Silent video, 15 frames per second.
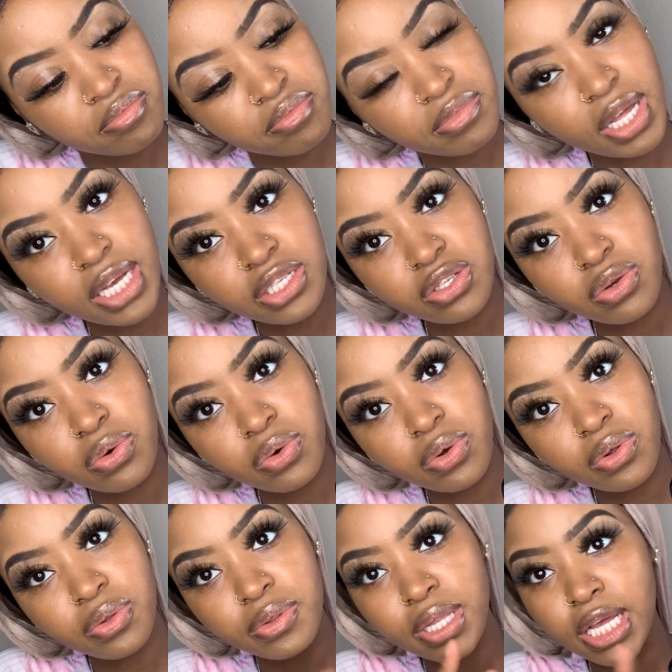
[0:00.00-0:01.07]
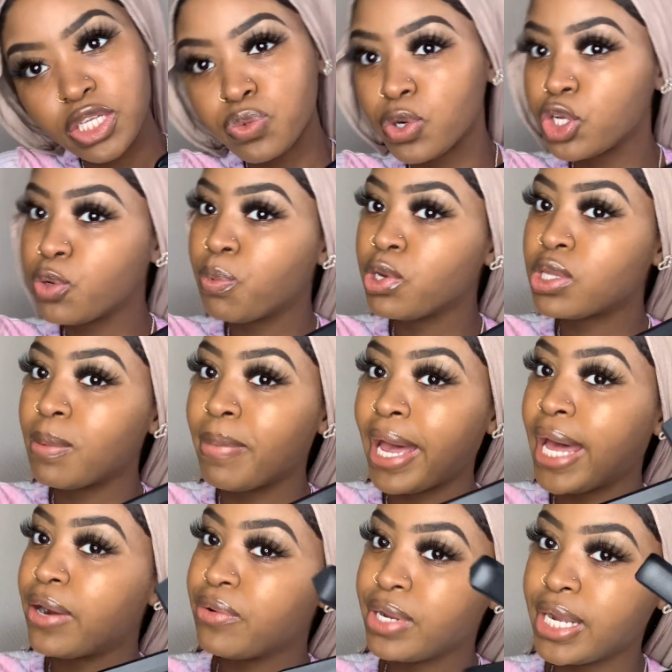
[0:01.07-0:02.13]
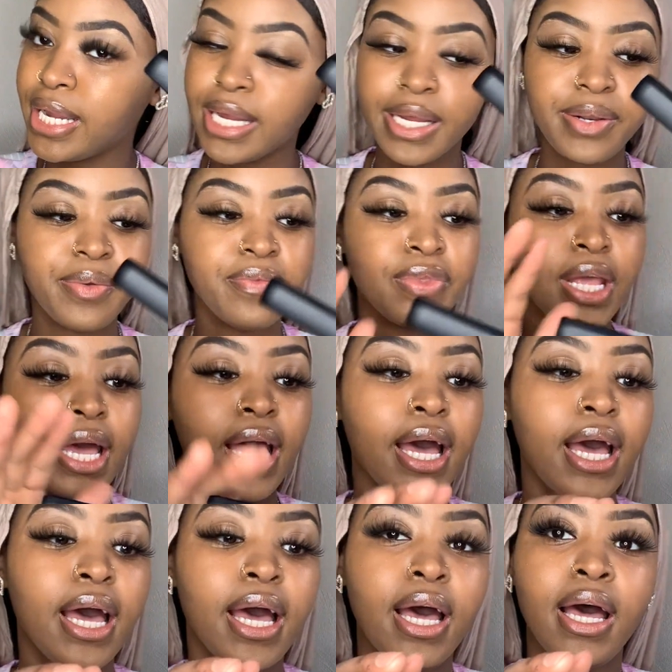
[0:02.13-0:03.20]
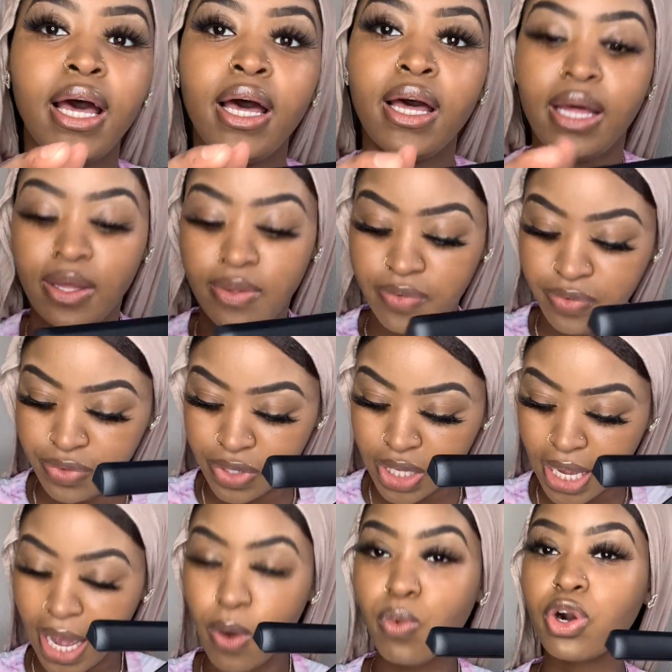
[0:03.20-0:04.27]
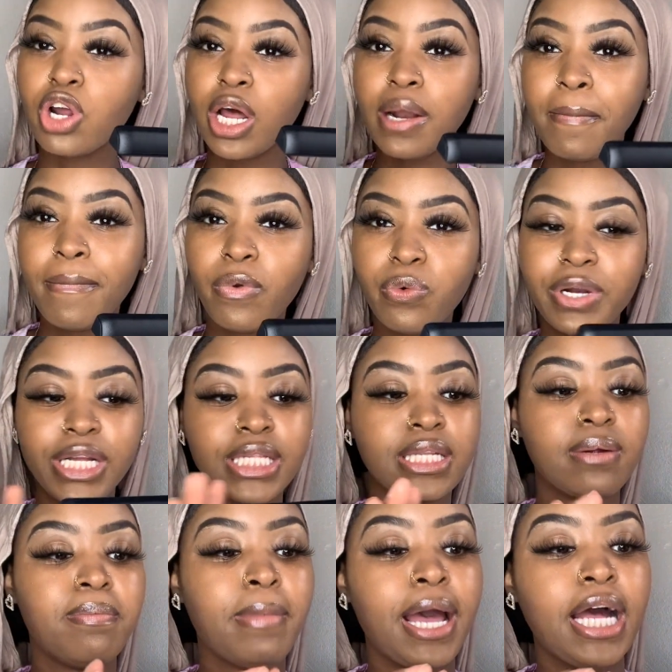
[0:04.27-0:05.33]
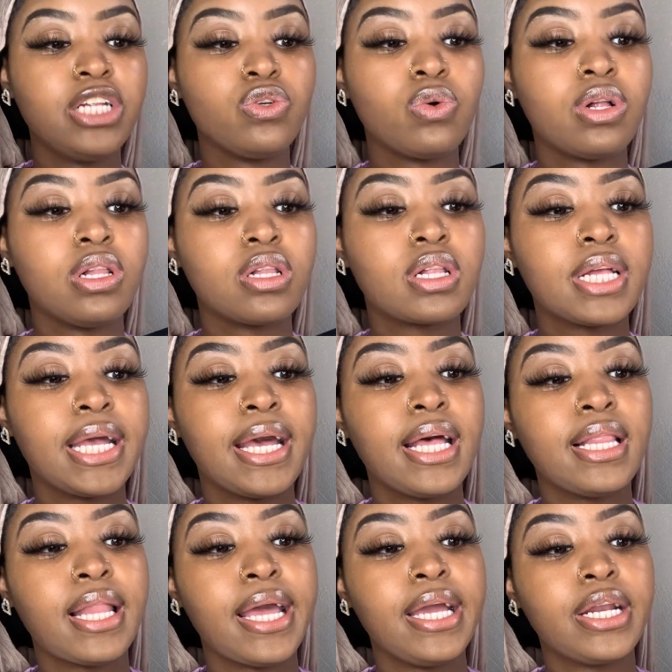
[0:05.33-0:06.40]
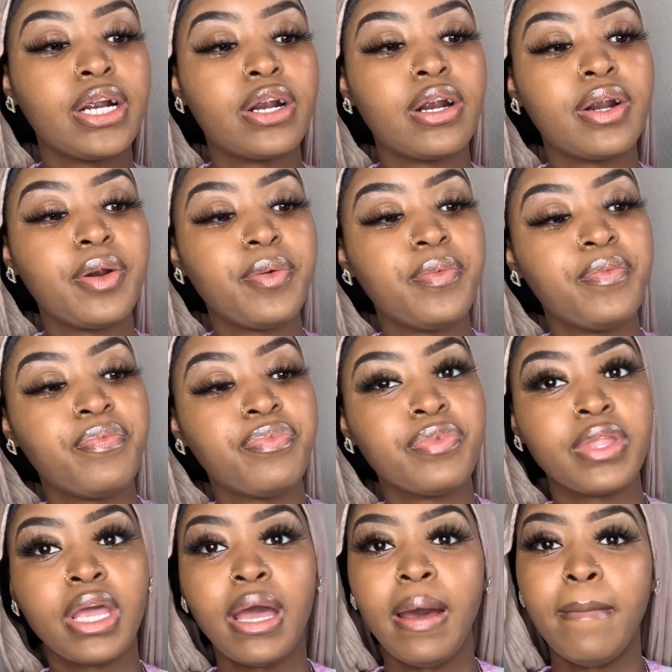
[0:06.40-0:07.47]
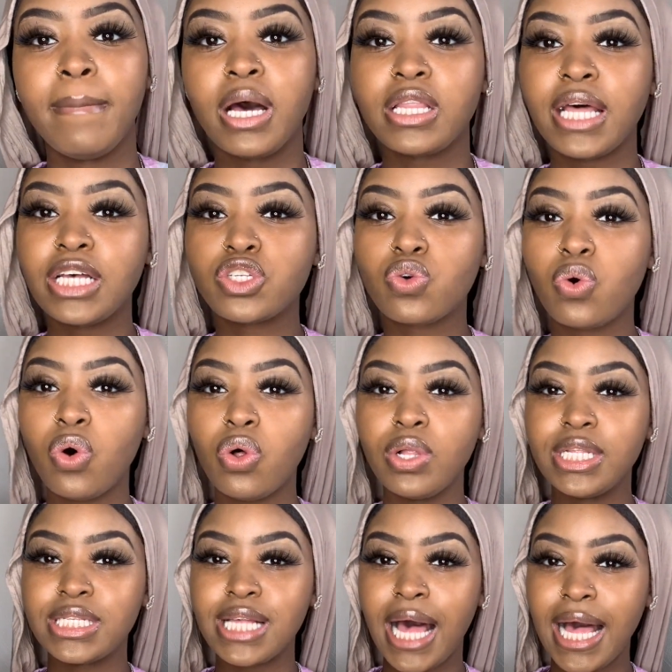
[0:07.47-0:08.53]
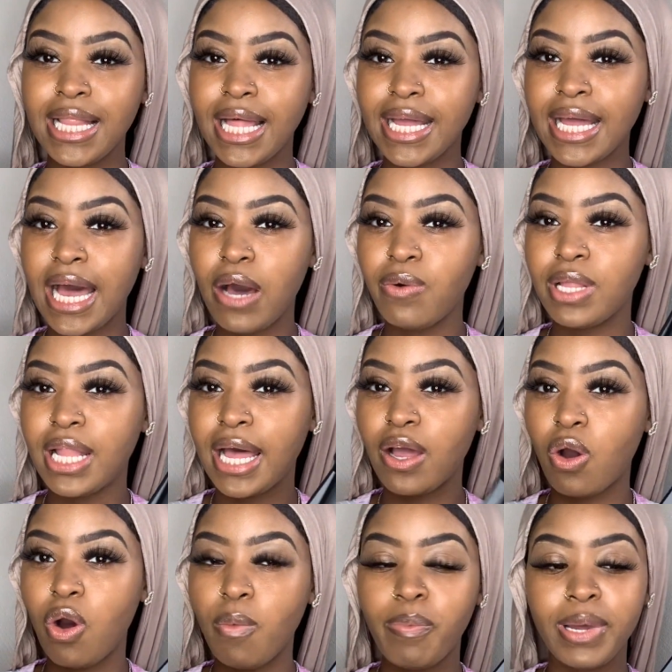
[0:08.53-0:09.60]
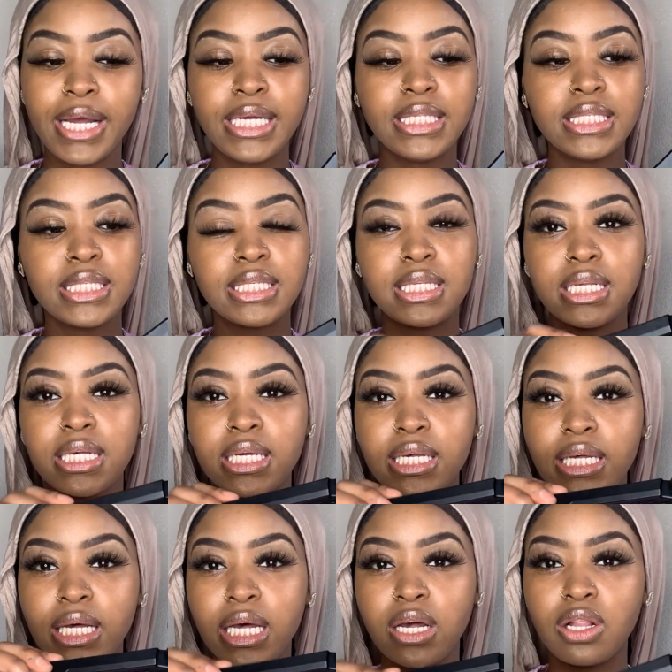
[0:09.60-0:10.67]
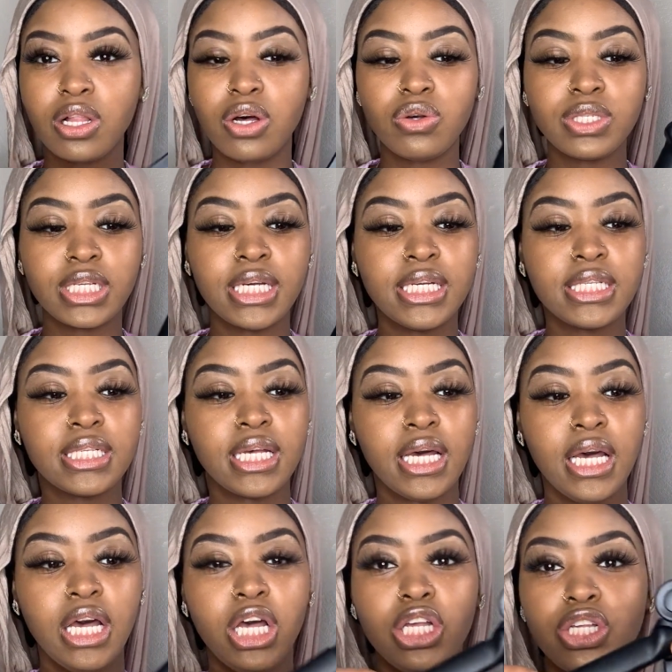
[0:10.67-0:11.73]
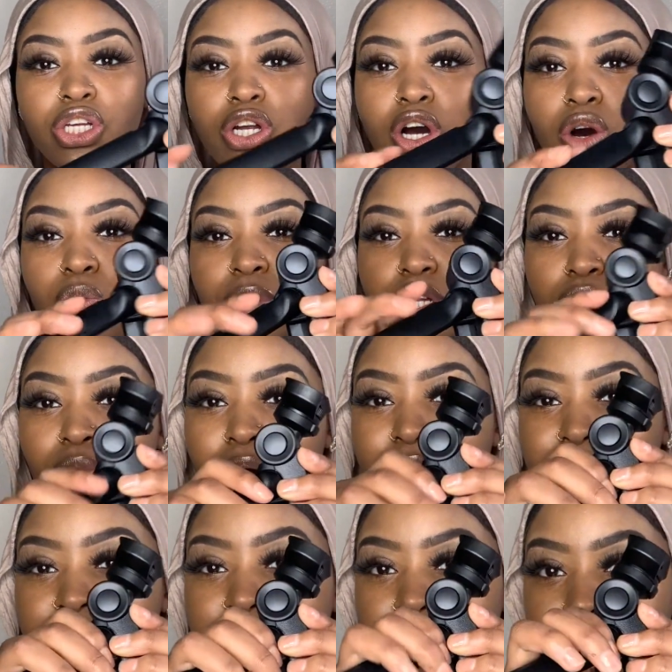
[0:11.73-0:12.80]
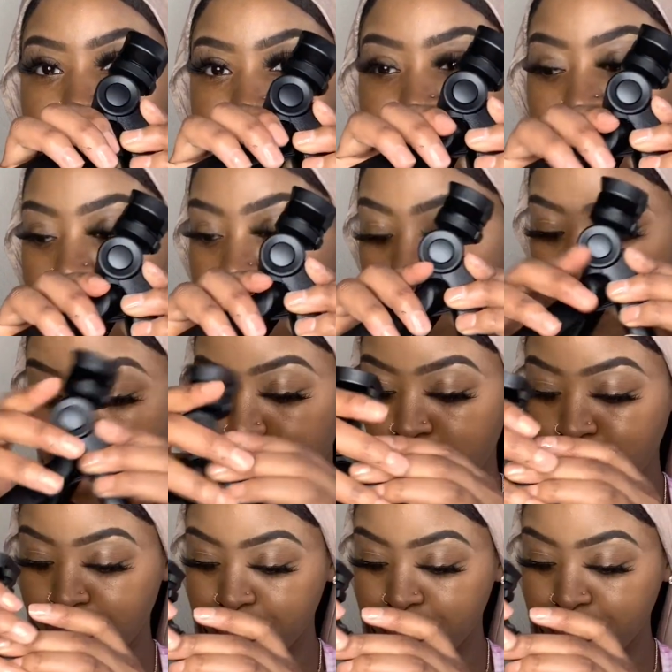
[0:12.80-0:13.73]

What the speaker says: That's cool. That's where you put the battery in. Okay, we're gonna read the manual kit later. But that's cool. I like how it like opens and closes. You know, when you want to set it down.